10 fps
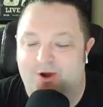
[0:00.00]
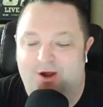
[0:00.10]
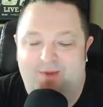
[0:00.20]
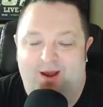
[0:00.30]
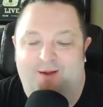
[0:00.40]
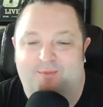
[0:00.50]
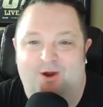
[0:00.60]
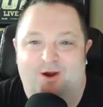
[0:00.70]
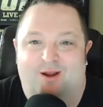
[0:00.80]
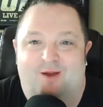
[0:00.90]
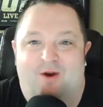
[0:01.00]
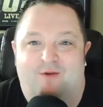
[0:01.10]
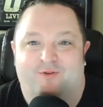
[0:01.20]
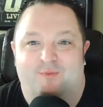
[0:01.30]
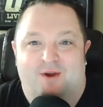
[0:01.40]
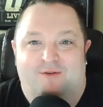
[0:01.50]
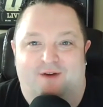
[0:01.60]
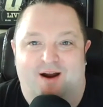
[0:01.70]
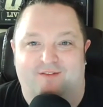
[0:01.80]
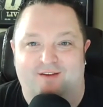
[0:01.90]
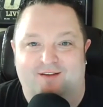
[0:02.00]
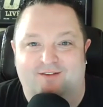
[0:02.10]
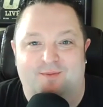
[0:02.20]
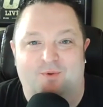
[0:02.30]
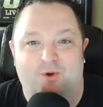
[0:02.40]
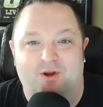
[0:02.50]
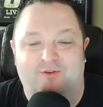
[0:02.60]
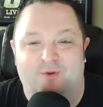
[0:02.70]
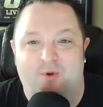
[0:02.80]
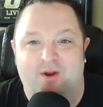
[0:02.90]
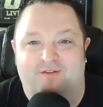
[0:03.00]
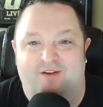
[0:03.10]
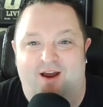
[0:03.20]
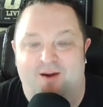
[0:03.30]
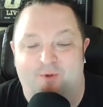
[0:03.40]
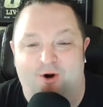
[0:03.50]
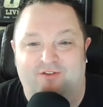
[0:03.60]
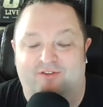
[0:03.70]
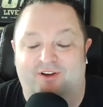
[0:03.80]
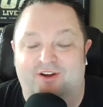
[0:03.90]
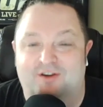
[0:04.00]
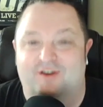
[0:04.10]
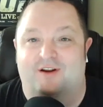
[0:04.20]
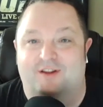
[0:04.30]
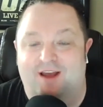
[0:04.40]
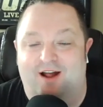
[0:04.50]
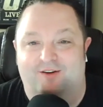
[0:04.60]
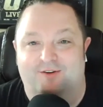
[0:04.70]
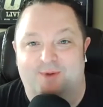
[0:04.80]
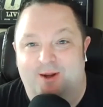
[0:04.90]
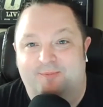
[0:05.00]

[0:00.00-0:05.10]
man. I'm good. Getting ready for some big fights the next couple of weeks, so I'm pretty excited. March is looking good on the calendar, man.